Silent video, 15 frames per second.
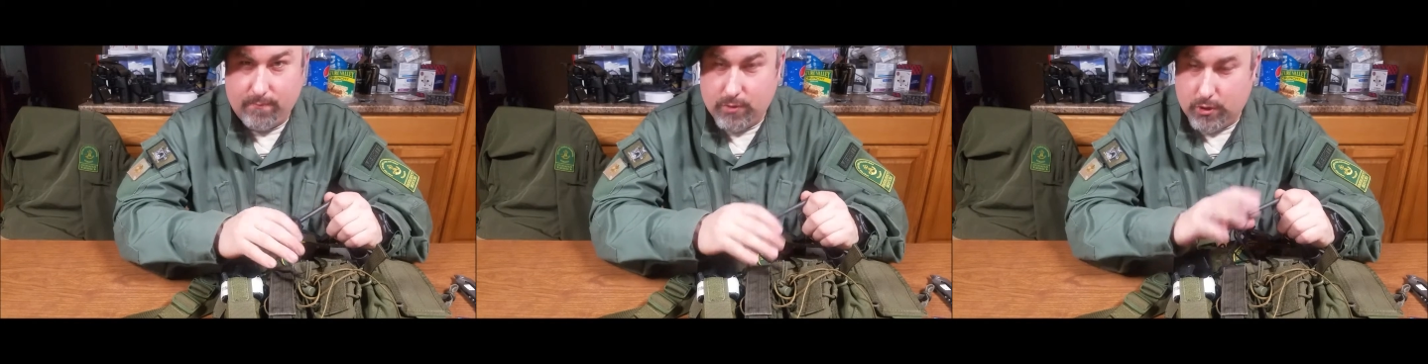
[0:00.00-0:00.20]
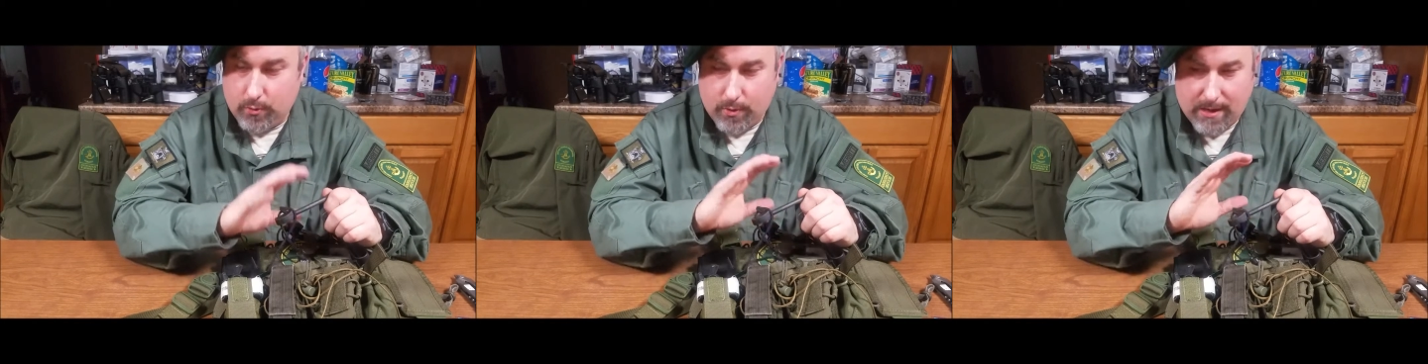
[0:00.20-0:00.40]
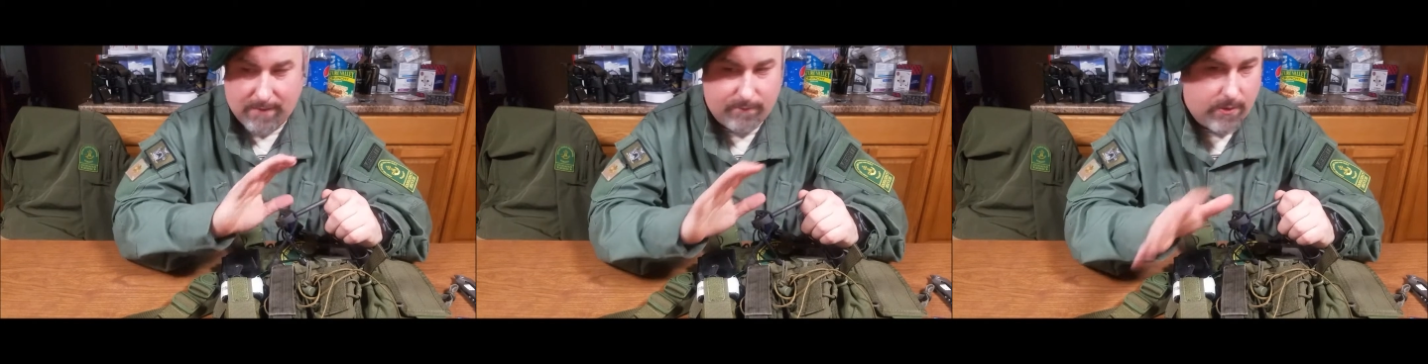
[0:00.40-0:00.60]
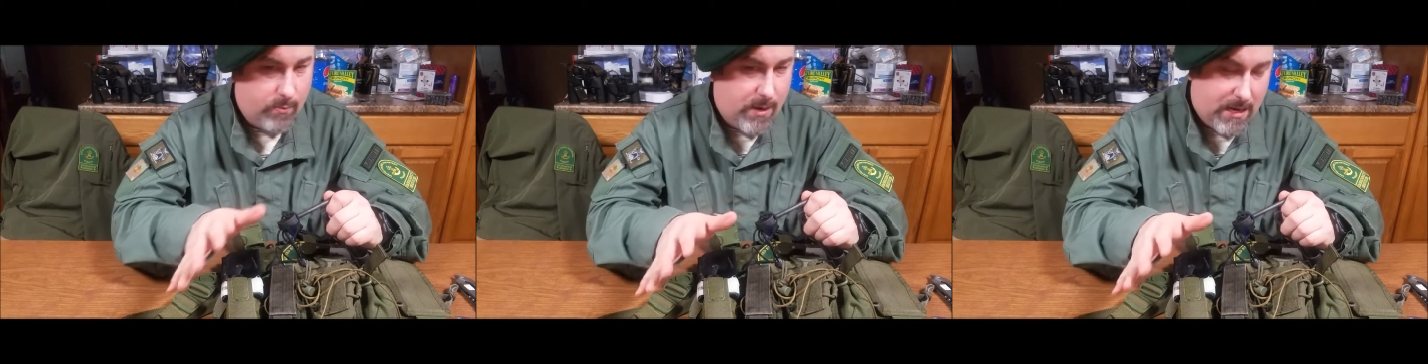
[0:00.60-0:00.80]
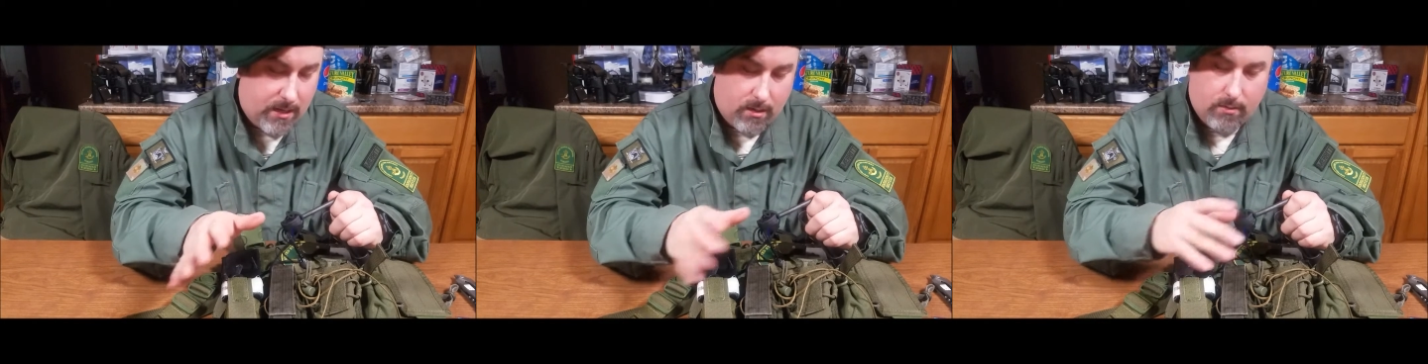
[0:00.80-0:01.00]
Do it every
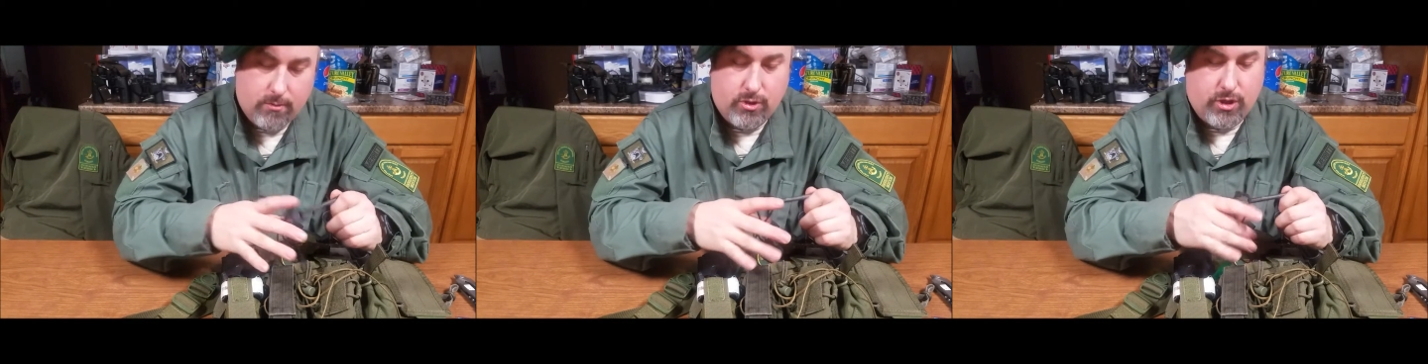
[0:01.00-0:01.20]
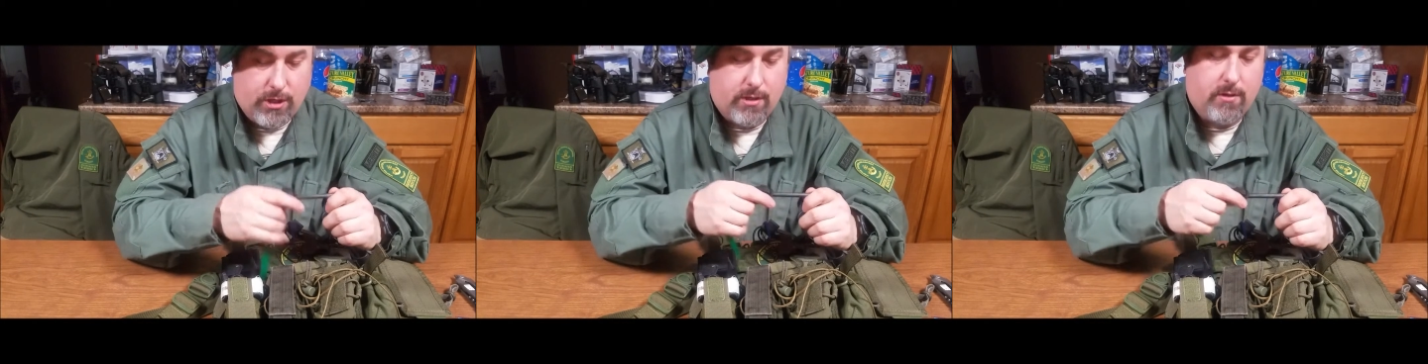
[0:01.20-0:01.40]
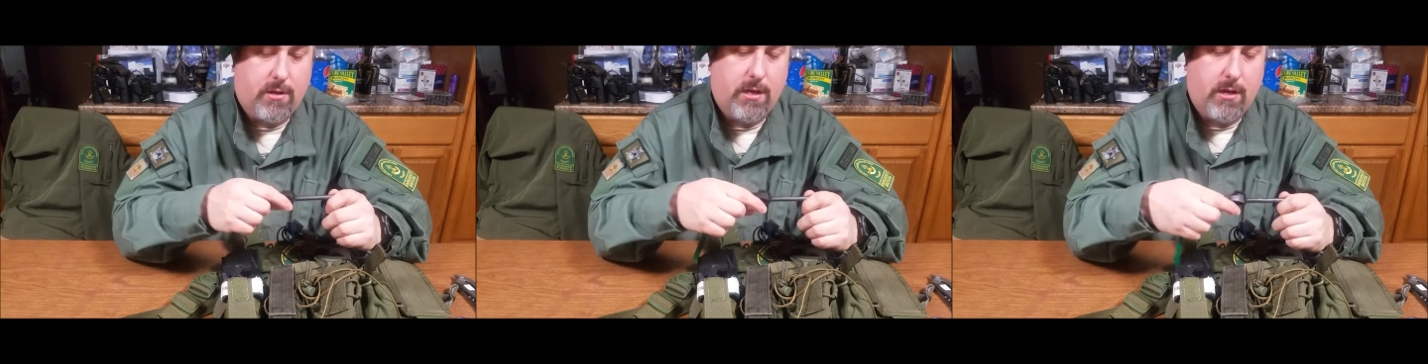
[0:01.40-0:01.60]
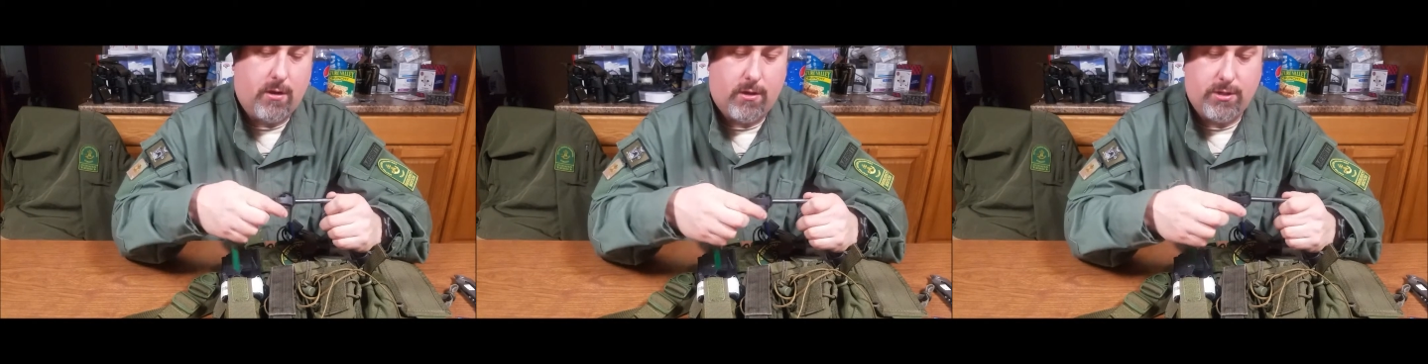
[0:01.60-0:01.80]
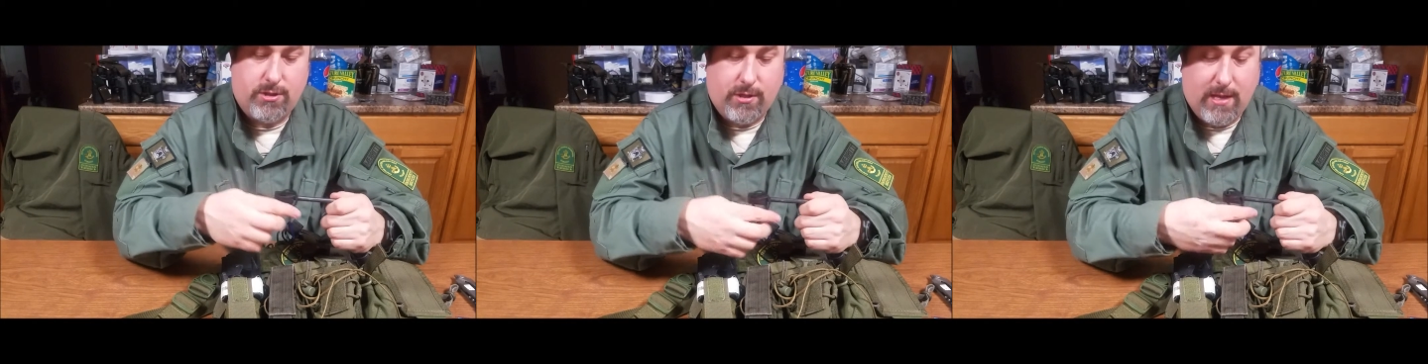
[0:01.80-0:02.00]
week. Check your gear,
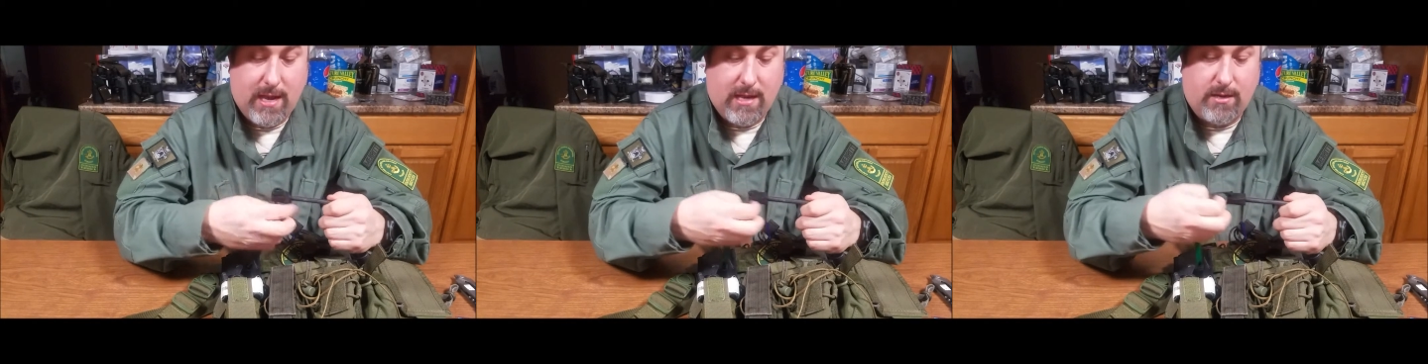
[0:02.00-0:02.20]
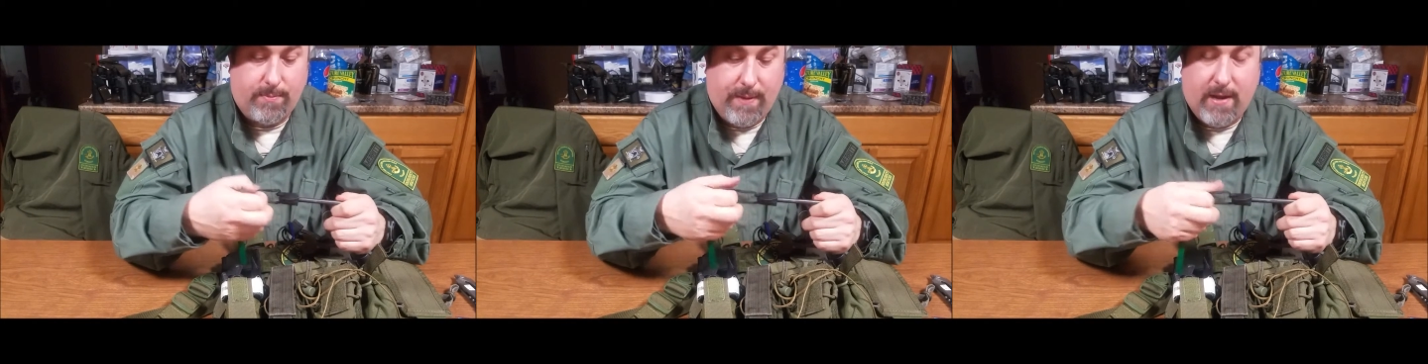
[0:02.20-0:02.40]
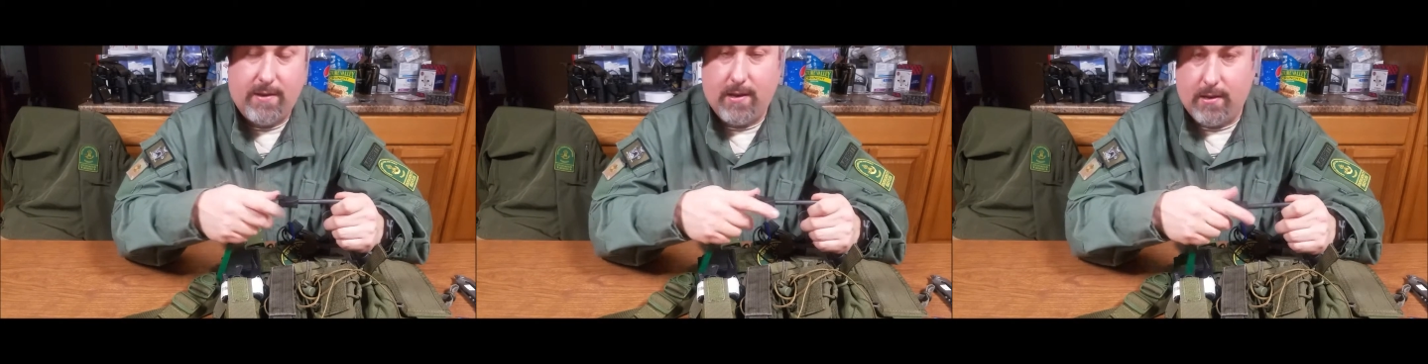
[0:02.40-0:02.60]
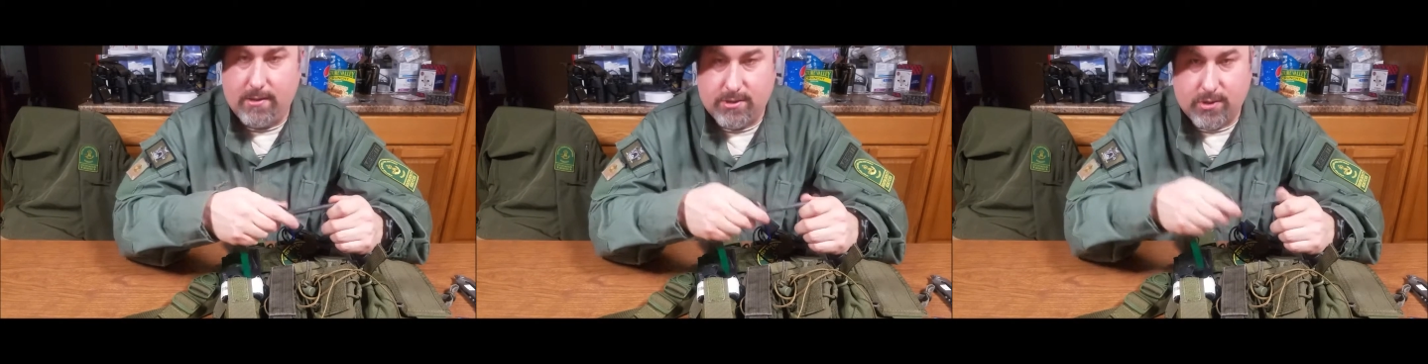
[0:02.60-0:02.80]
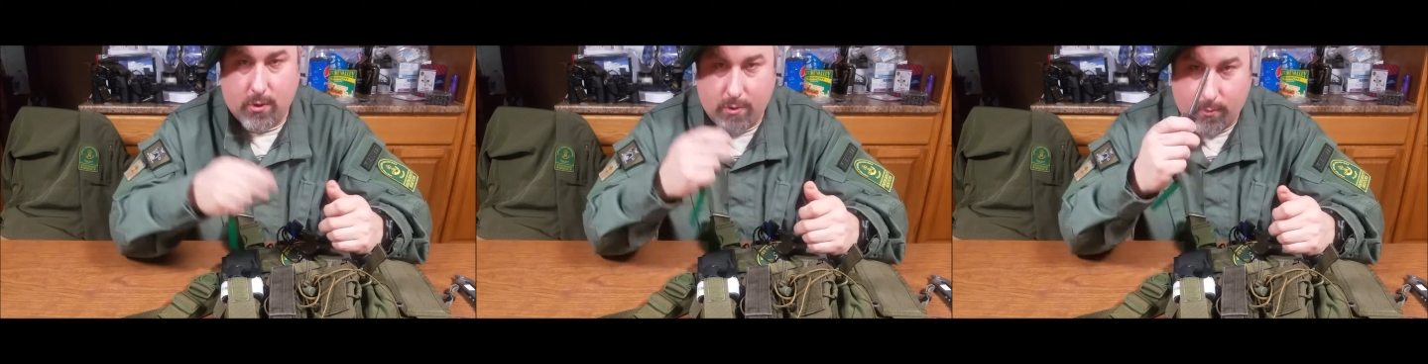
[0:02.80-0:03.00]
because you can't depend on
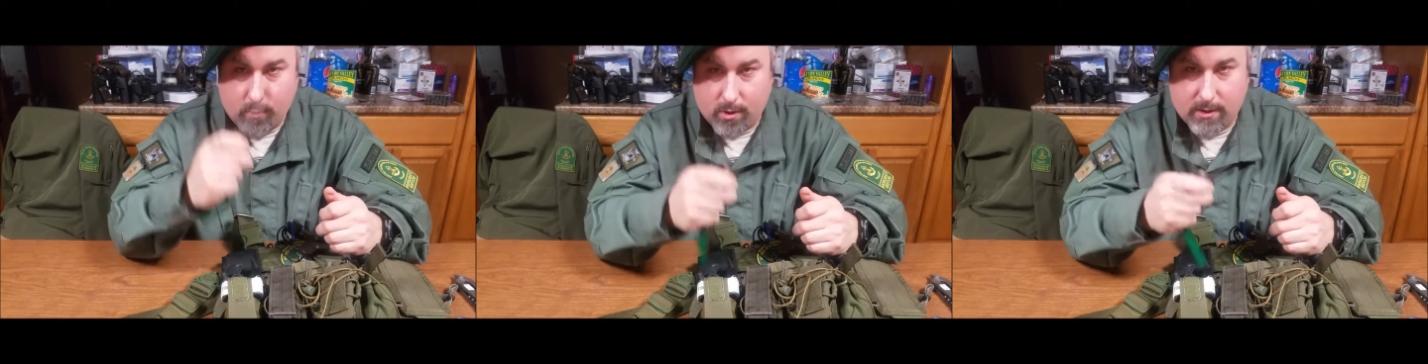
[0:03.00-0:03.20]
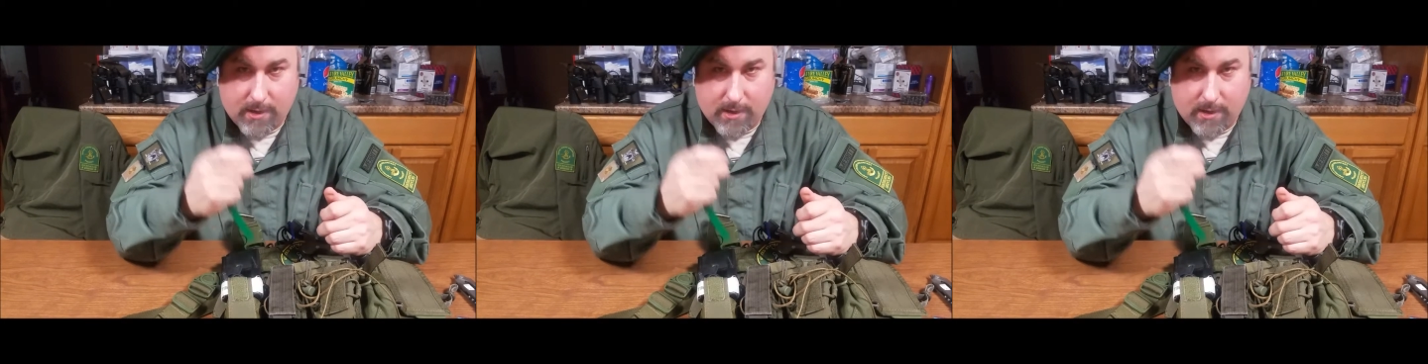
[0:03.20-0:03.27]
it's going to work